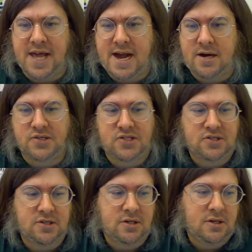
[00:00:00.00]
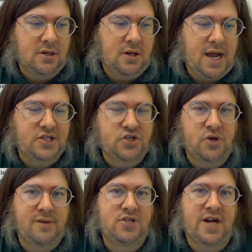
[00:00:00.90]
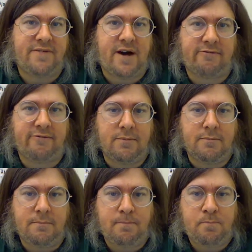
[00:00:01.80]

the house and stream stuff off of them.